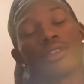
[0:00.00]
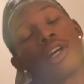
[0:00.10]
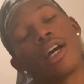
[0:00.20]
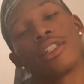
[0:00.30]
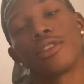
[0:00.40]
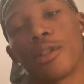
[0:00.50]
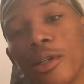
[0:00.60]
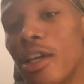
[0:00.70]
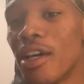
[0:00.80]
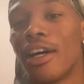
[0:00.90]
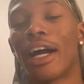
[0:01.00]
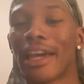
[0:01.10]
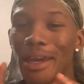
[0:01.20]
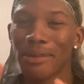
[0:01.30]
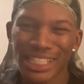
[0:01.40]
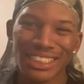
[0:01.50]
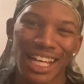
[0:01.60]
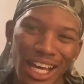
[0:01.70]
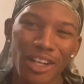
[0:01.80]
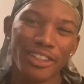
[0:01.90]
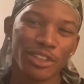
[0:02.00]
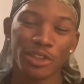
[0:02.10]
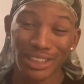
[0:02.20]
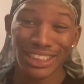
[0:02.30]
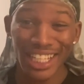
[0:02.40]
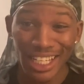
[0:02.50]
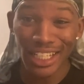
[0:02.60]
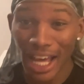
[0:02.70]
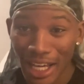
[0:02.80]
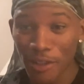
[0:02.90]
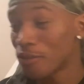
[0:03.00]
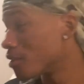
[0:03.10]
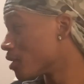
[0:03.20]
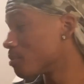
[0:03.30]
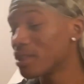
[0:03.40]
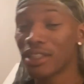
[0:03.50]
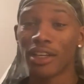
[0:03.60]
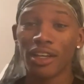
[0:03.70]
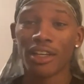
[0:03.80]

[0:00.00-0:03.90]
Alright, so I can't be as loud because it's late at night, you feel me?